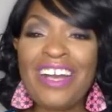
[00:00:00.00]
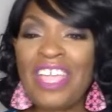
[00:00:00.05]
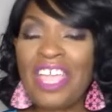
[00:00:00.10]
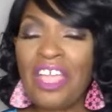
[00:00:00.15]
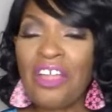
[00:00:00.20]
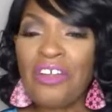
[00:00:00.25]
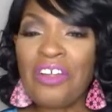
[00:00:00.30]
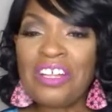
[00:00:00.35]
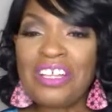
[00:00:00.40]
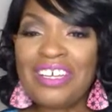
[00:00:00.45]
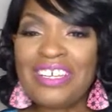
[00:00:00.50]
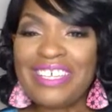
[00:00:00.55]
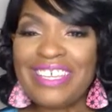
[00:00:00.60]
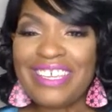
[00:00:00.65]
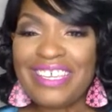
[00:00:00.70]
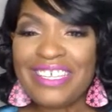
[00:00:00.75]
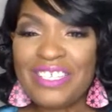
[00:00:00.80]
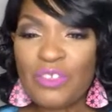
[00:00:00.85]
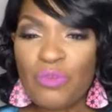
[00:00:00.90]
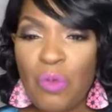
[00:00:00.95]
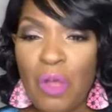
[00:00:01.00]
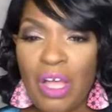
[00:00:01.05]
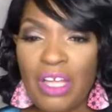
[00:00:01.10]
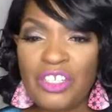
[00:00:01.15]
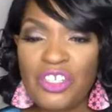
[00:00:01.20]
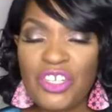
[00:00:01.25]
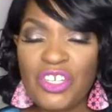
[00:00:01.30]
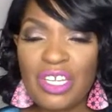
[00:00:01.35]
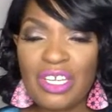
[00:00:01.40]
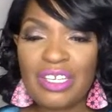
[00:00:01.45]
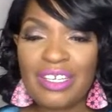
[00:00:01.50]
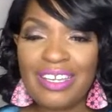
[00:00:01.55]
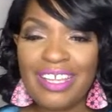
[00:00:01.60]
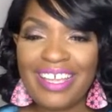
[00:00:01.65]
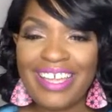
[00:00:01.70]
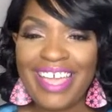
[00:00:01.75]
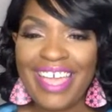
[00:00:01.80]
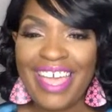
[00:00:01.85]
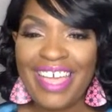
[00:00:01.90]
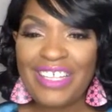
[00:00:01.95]
Erica is watching,
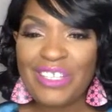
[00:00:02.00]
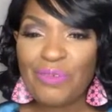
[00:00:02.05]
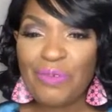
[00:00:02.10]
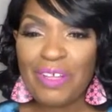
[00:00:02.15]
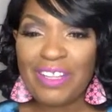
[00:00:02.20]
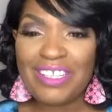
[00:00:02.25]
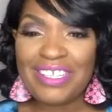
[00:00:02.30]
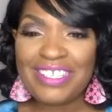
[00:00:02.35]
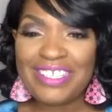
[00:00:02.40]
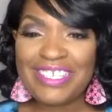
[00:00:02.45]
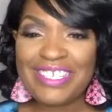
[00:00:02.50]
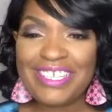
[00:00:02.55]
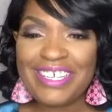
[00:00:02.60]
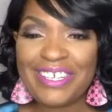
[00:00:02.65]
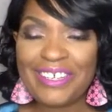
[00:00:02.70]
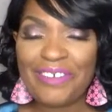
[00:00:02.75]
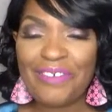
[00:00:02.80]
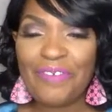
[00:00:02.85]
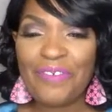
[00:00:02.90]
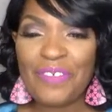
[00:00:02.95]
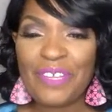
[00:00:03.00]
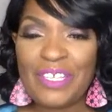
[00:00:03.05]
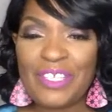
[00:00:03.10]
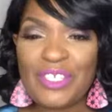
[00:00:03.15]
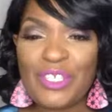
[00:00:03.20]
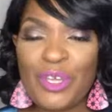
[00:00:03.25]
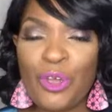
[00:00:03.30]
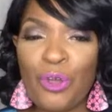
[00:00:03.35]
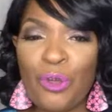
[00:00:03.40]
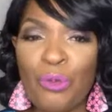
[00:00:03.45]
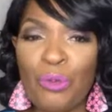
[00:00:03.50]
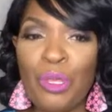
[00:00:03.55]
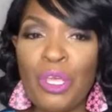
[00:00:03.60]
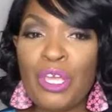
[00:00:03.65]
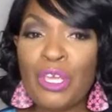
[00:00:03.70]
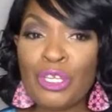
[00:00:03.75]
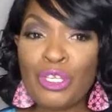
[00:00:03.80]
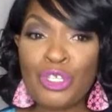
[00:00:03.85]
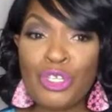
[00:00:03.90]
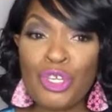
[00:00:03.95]
as well as Tiff. So
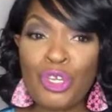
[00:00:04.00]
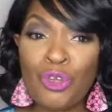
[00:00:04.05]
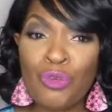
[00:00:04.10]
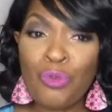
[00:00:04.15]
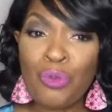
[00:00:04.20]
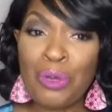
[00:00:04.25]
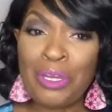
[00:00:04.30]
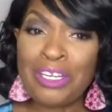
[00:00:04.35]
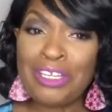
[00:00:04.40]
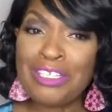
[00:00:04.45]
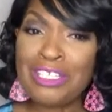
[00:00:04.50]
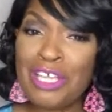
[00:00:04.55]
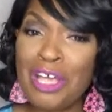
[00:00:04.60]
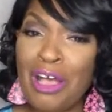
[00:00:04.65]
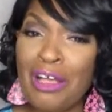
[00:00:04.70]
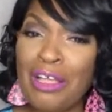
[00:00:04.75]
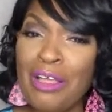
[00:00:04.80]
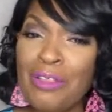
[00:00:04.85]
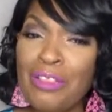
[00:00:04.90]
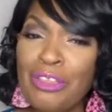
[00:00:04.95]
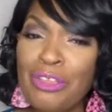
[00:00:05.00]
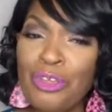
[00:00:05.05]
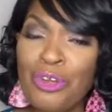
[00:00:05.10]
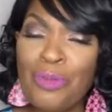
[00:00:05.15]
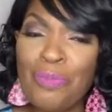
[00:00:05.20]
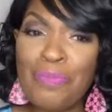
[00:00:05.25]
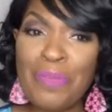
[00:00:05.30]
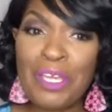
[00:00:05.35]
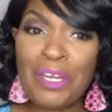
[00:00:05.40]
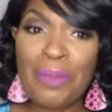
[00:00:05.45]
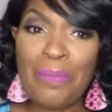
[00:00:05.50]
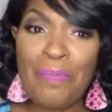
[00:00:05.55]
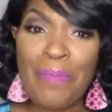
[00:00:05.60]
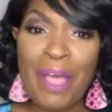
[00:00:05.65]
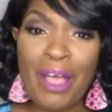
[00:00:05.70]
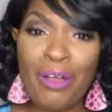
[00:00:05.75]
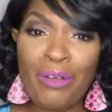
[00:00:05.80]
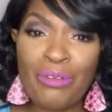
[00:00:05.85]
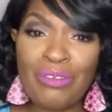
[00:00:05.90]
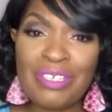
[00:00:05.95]
do you want to talk a little bit
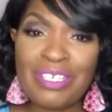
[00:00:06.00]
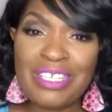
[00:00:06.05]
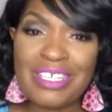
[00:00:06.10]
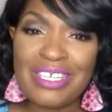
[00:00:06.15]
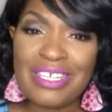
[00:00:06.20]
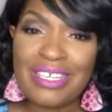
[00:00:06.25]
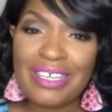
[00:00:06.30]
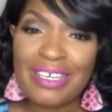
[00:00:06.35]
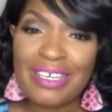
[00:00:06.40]
about